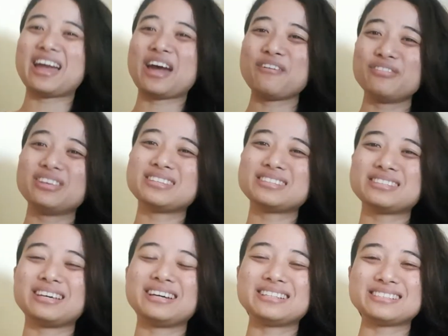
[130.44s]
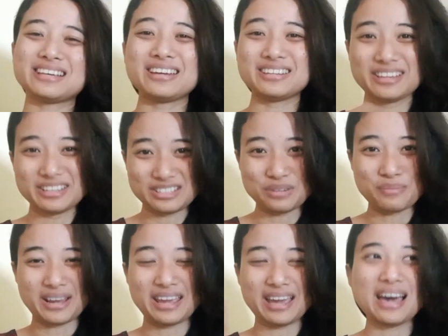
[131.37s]
have these ideas in
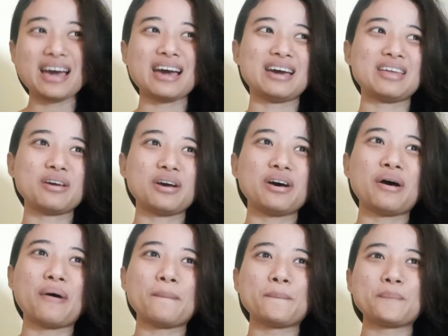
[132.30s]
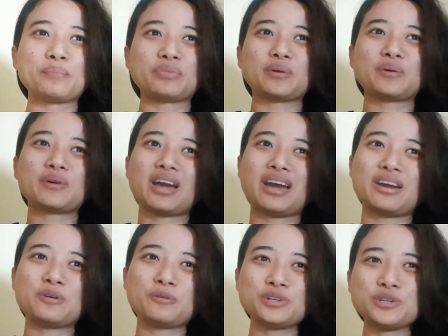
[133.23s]
my head.
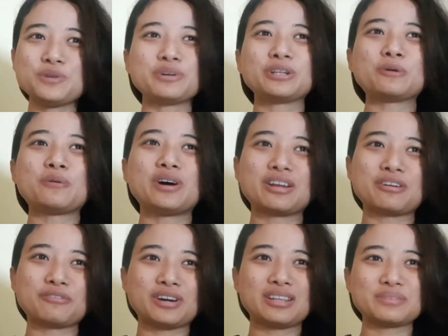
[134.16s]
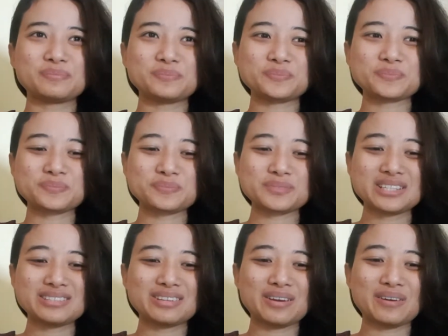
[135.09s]
Okay, what do you really want, Ivan?
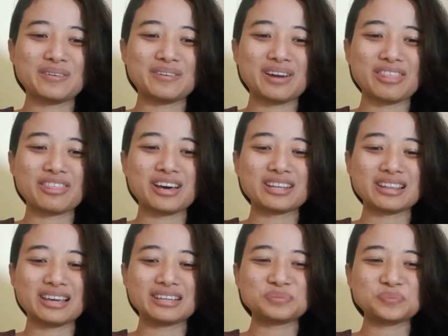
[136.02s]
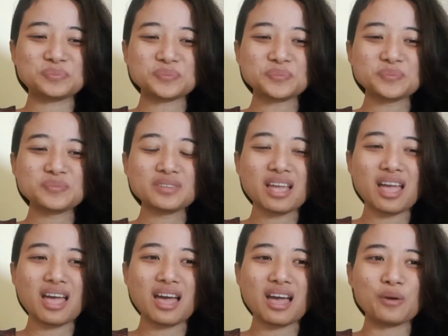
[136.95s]
So I thought like,
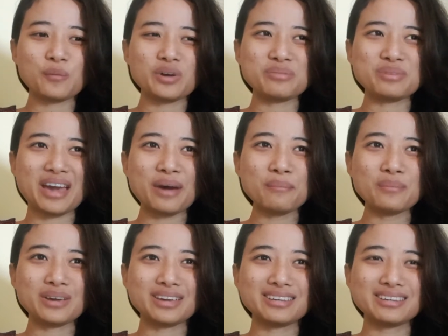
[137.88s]
I want to be happy.